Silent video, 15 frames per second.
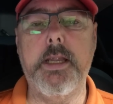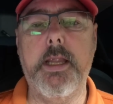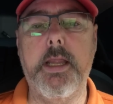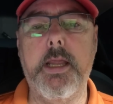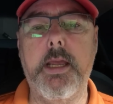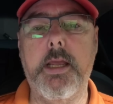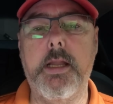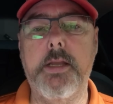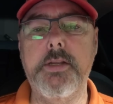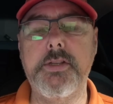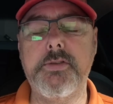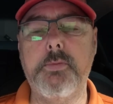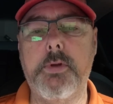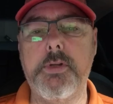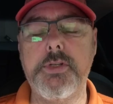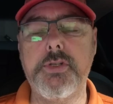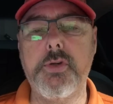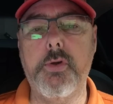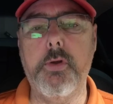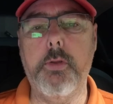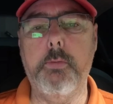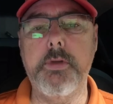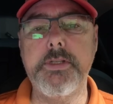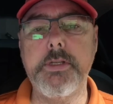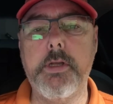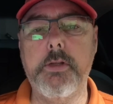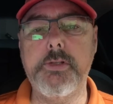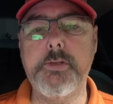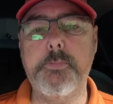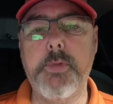and I just want to show you the
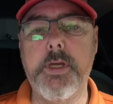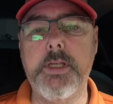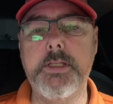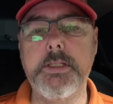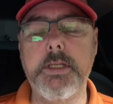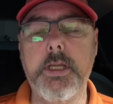results, but